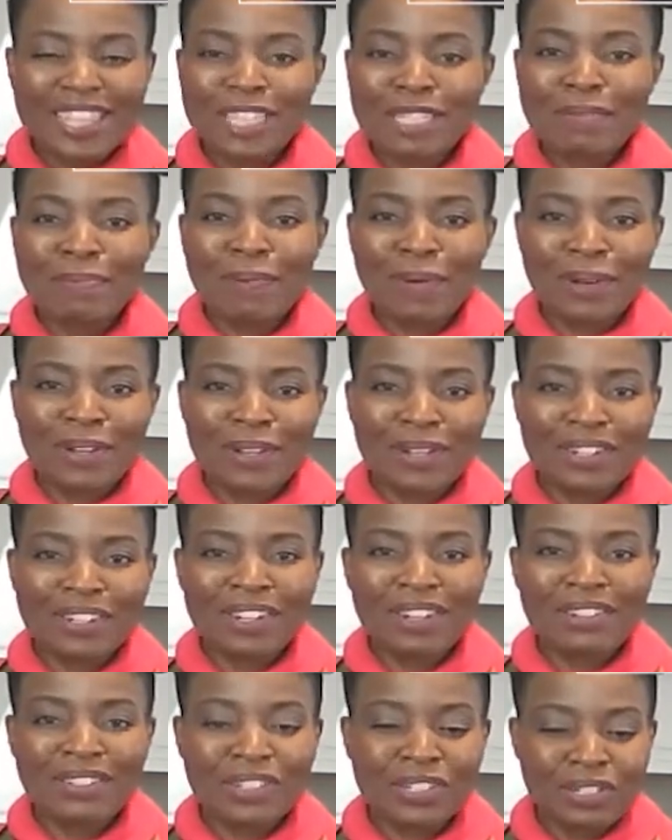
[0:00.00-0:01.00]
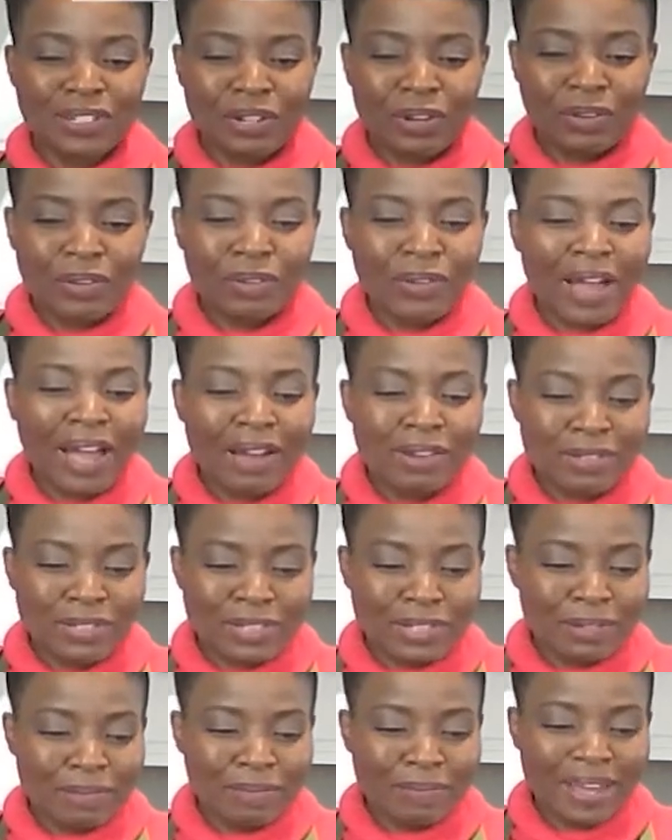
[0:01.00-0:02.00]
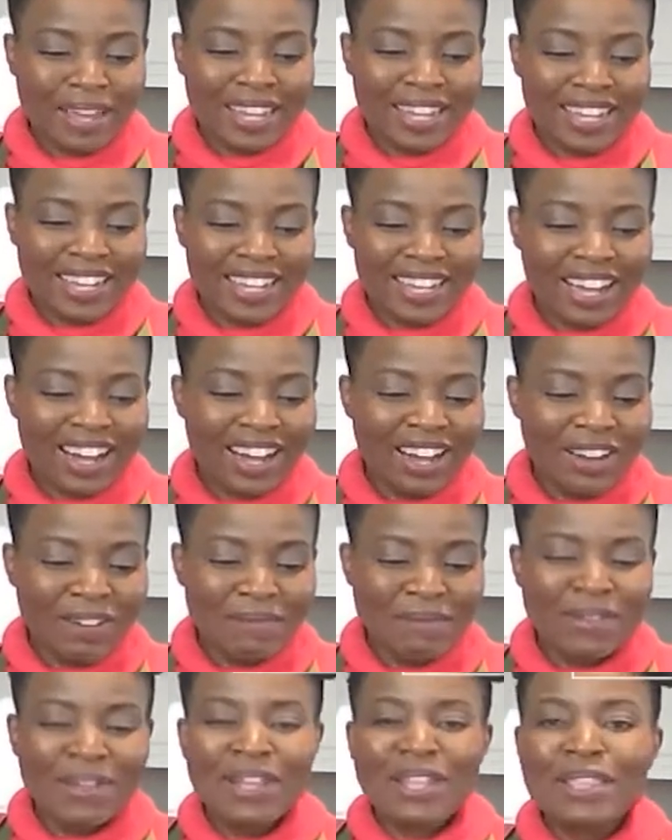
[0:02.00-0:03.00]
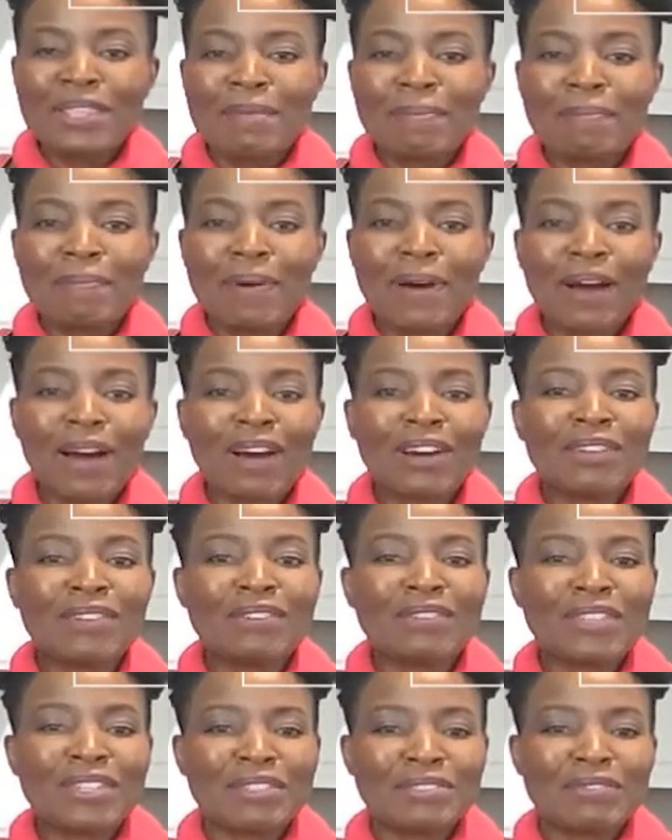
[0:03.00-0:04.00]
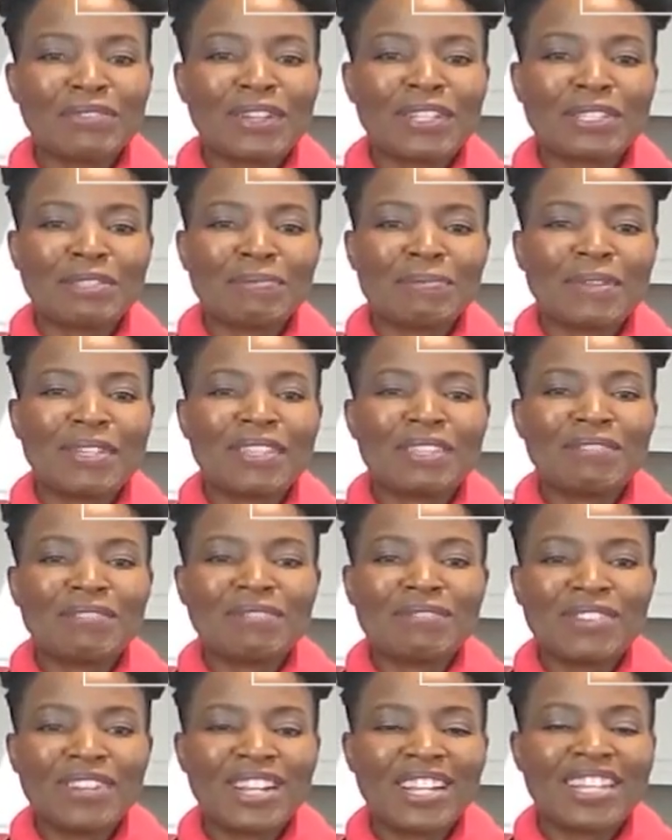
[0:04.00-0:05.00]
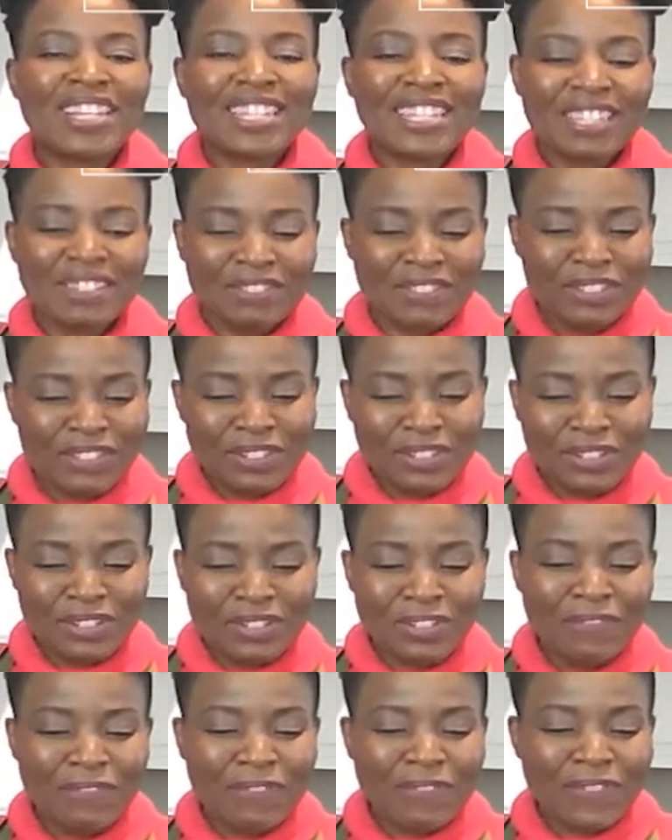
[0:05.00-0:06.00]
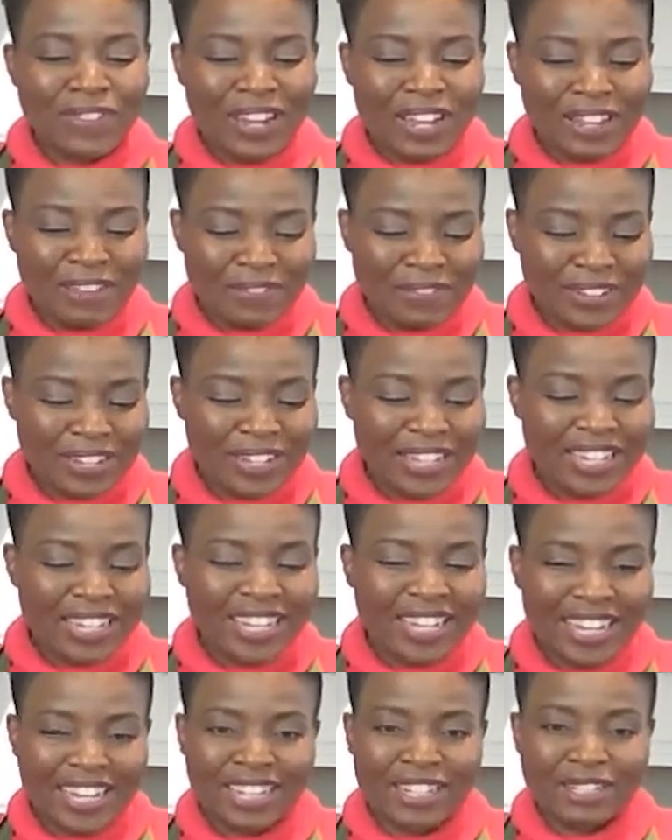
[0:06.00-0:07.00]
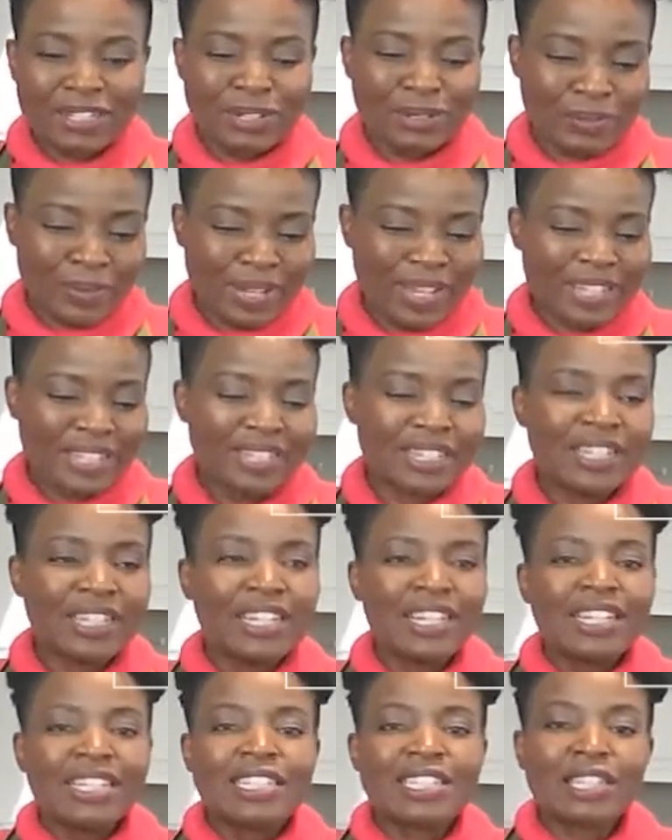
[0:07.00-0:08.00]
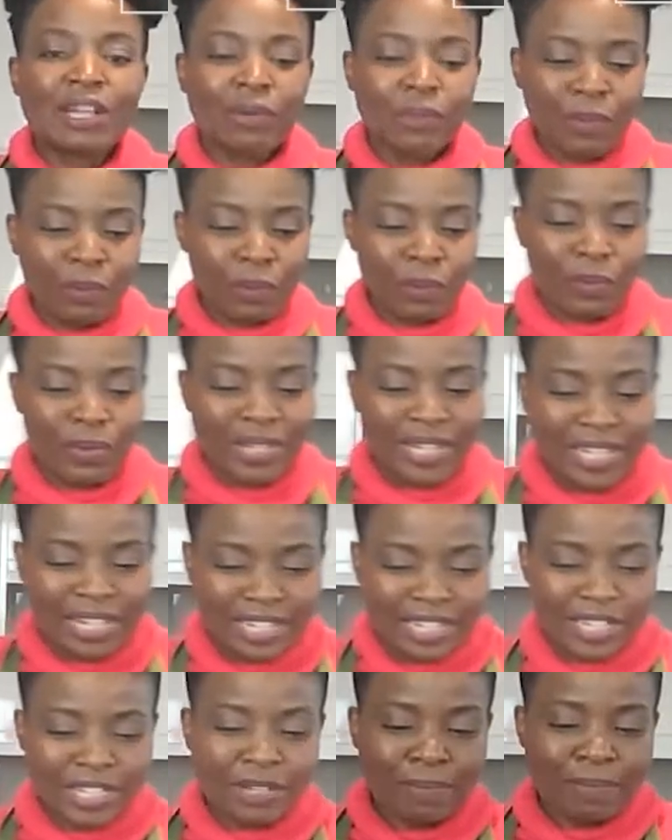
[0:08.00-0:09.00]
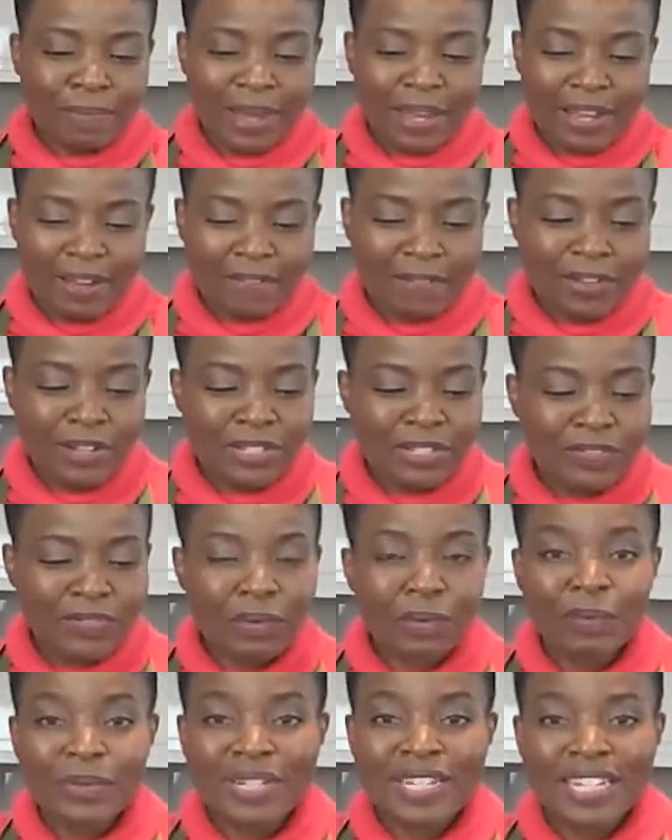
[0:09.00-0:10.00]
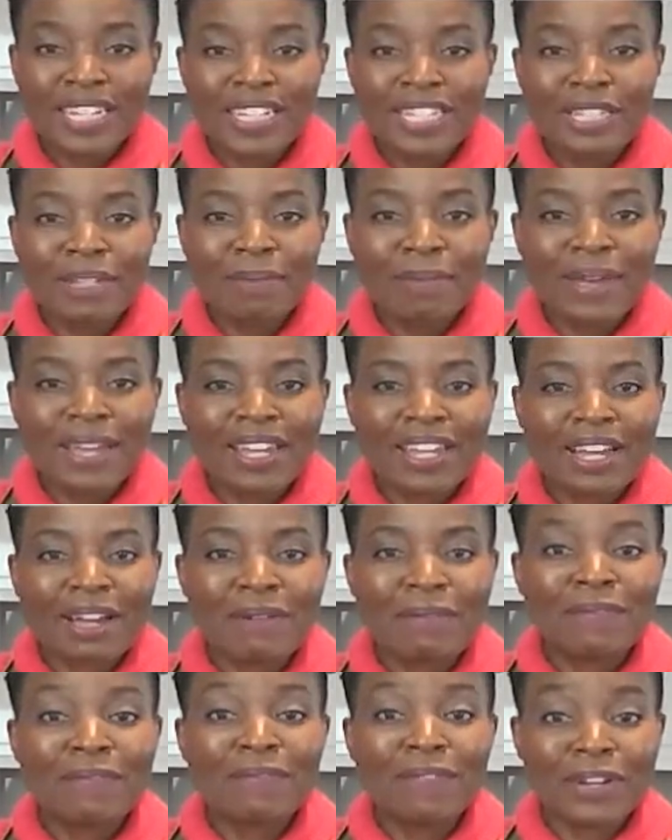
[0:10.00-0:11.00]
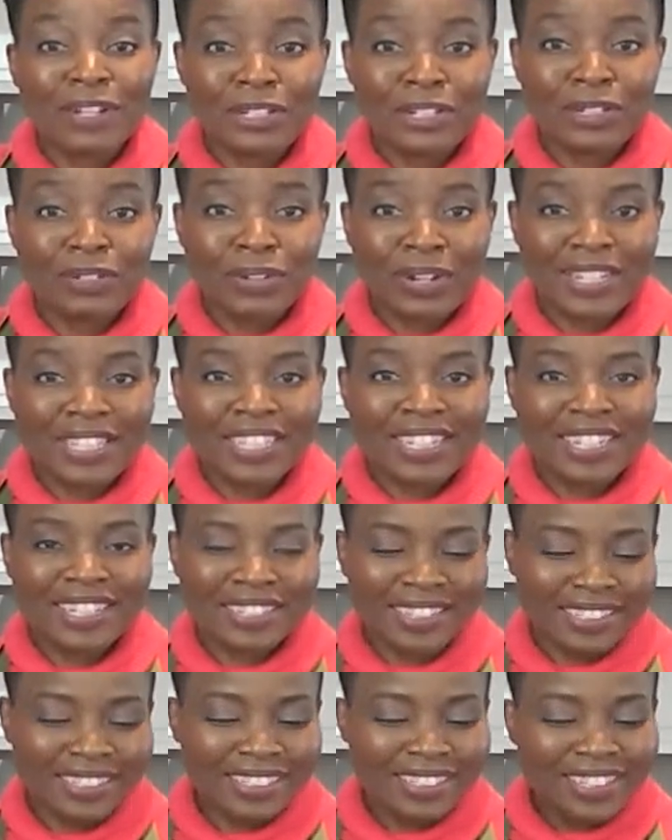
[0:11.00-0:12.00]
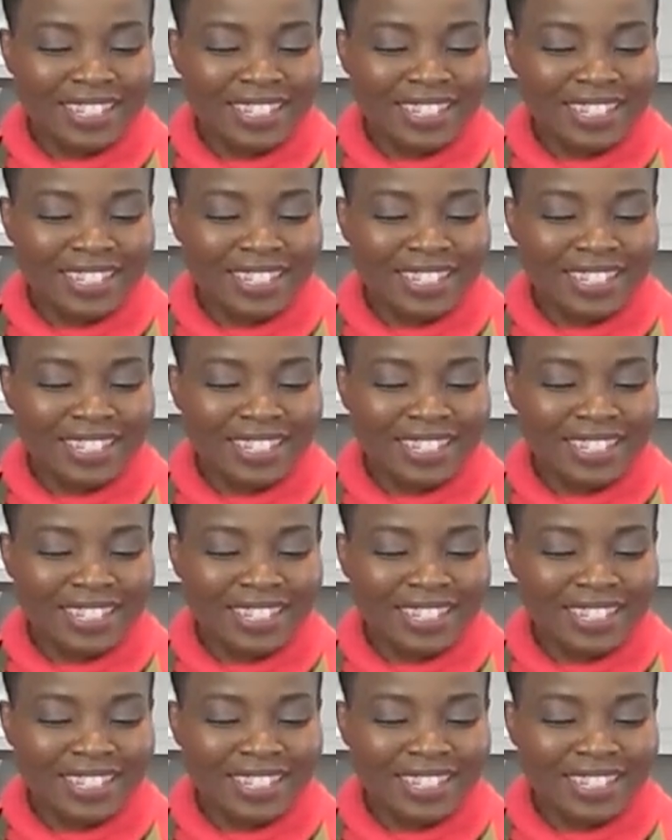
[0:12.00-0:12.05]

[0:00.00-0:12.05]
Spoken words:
this point I'm going to show you how to make the part of this recipe that really gives a good flavoured kick to it. So we need to make, first of all, we need to make a French dressing.